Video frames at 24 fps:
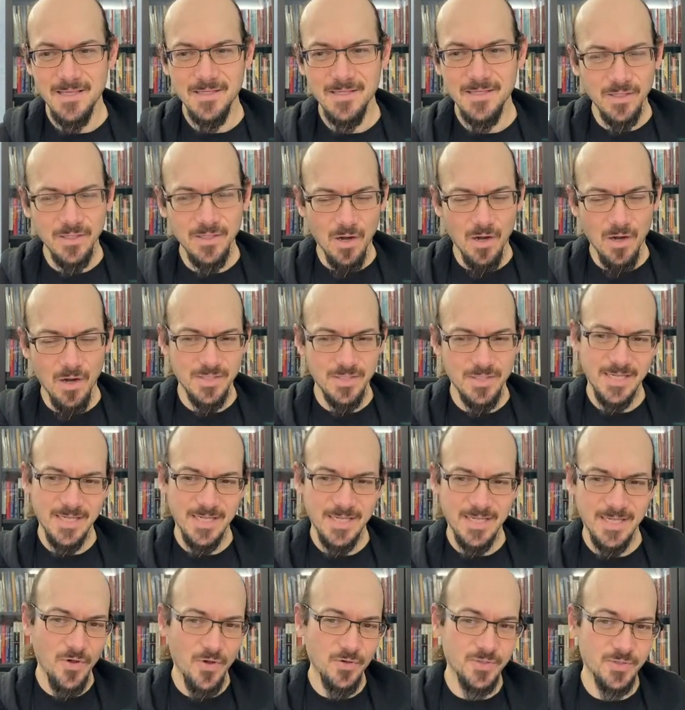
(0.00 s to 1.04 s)
are our
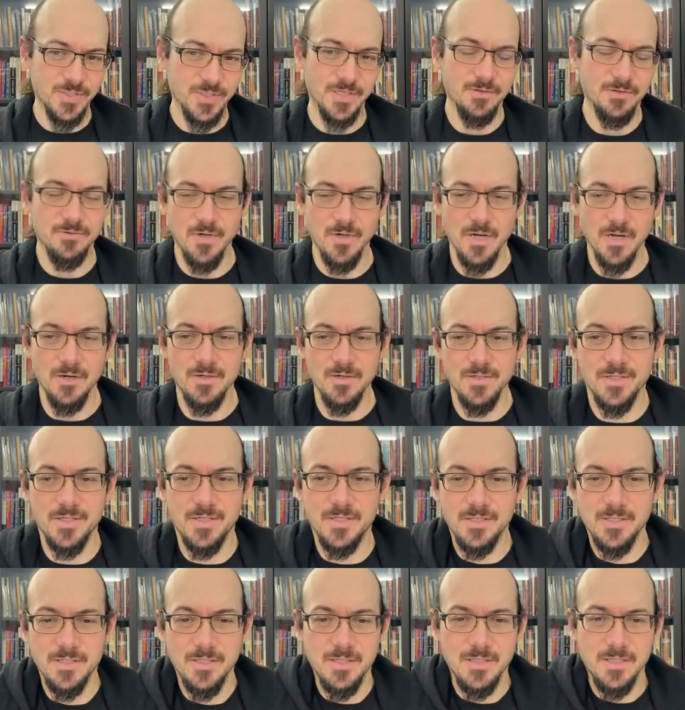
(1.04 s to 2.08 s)
self-hosted
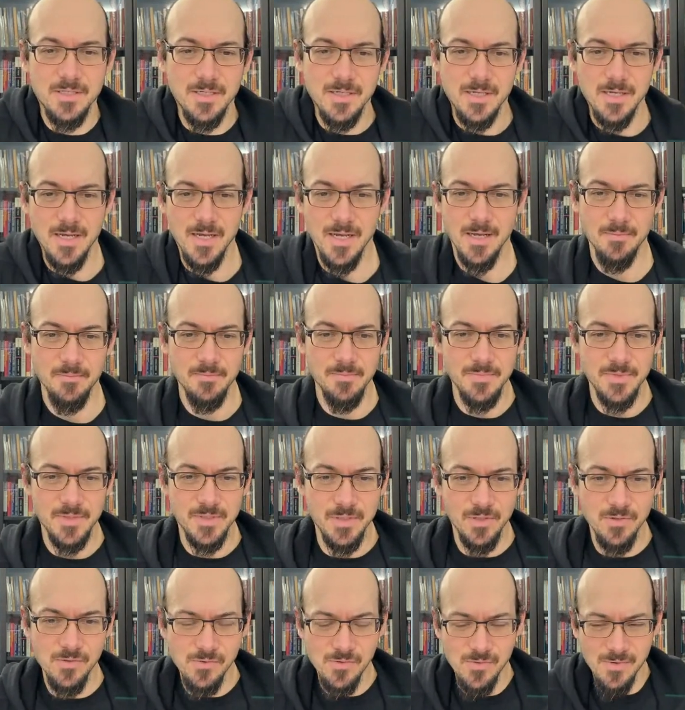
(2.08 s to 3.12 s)
runners.
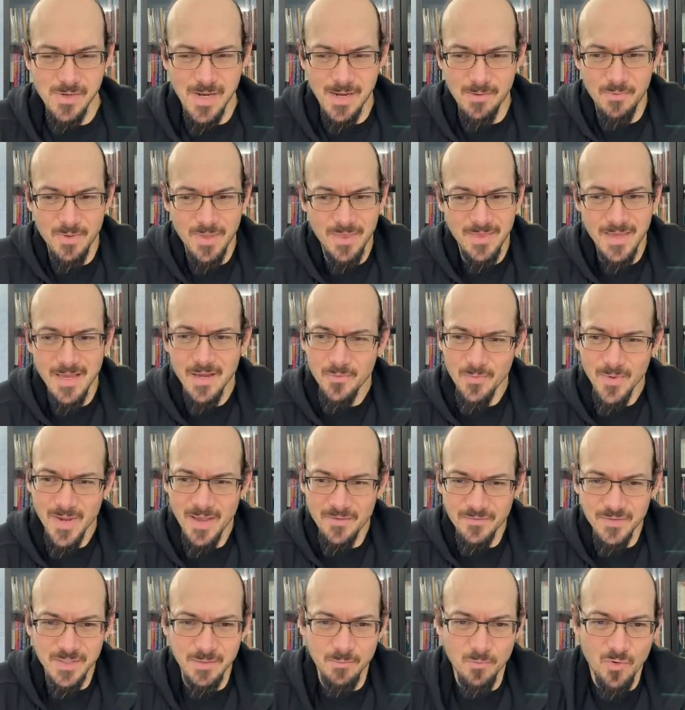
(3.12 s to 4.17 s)
So I would think we
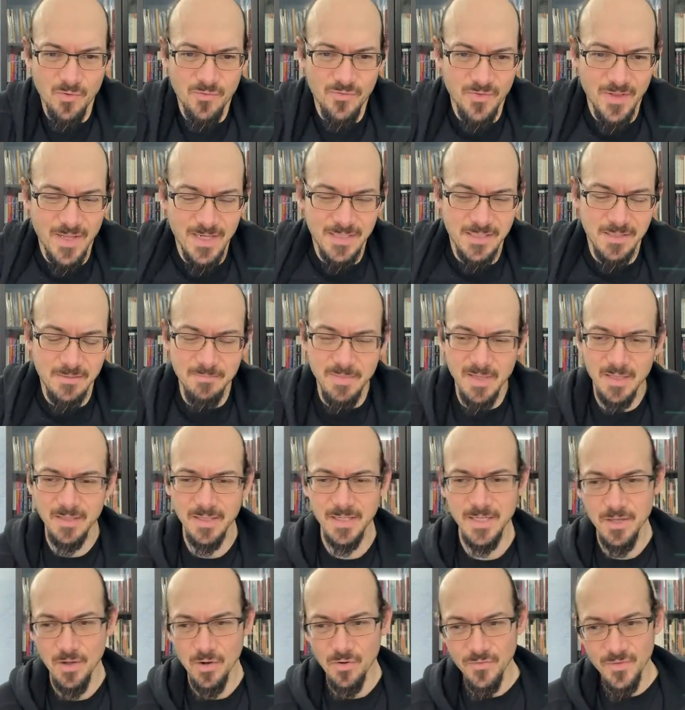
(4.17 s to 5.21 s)
have some more
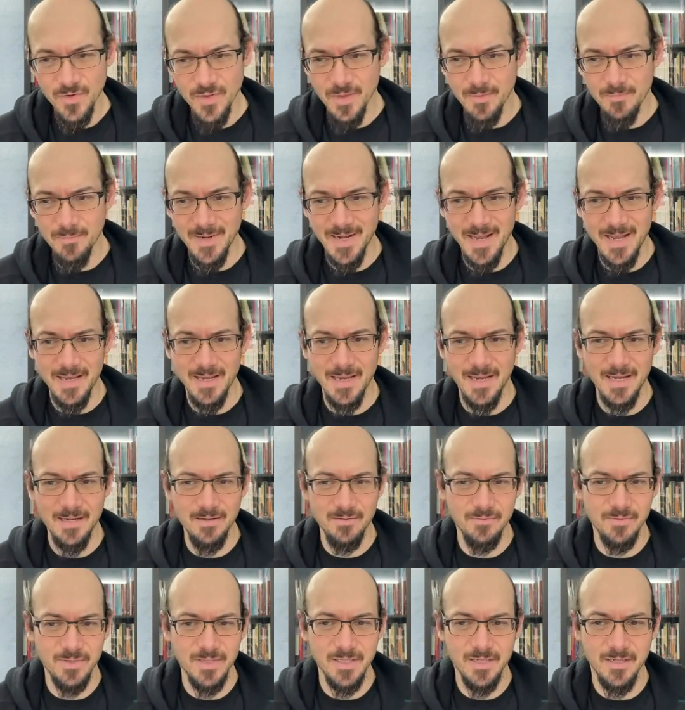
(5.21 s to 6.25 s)
flexibility over them, but I
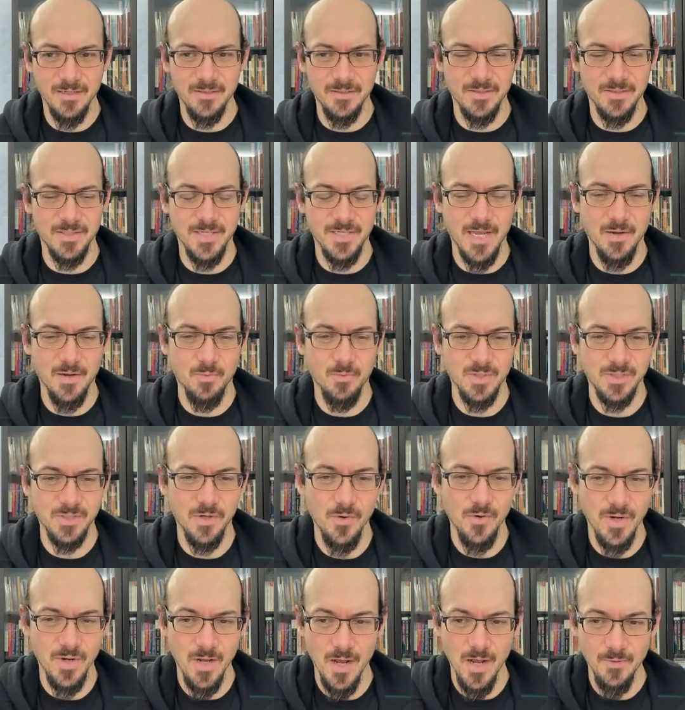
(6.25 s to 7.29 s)
don't really understand what's
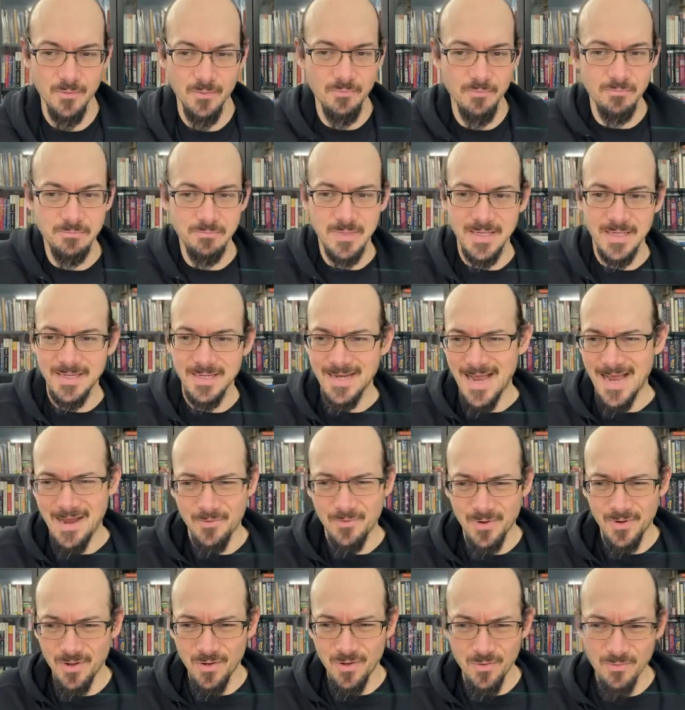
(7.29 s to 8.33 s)
going on and
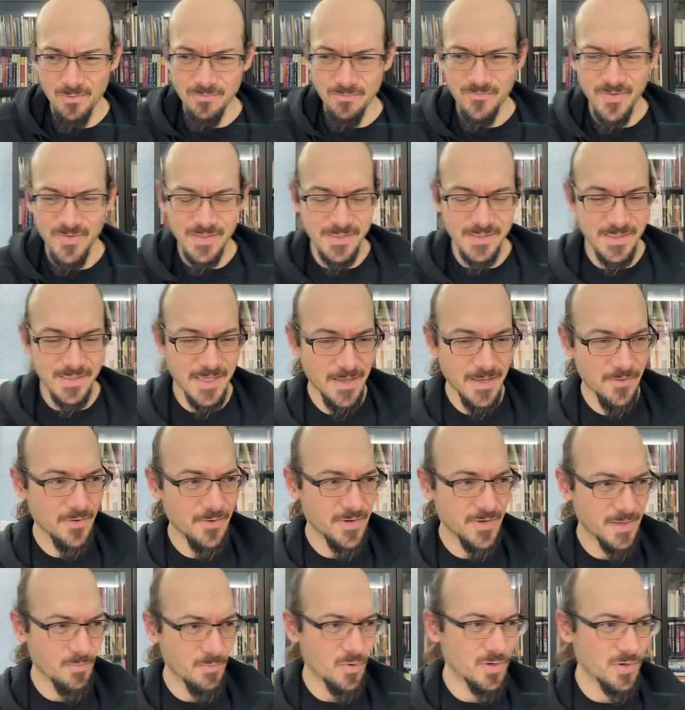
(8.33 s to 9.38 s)
how it all fits together
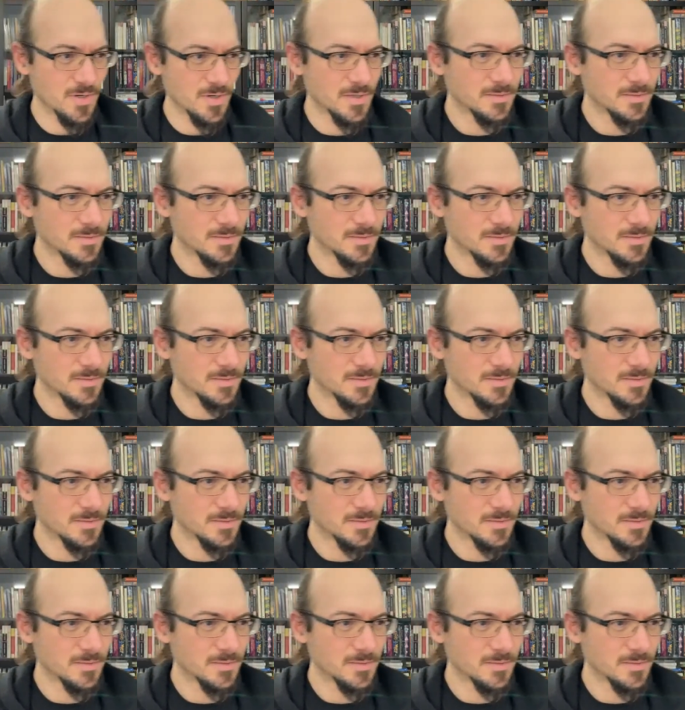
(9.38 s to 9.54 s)
anymore.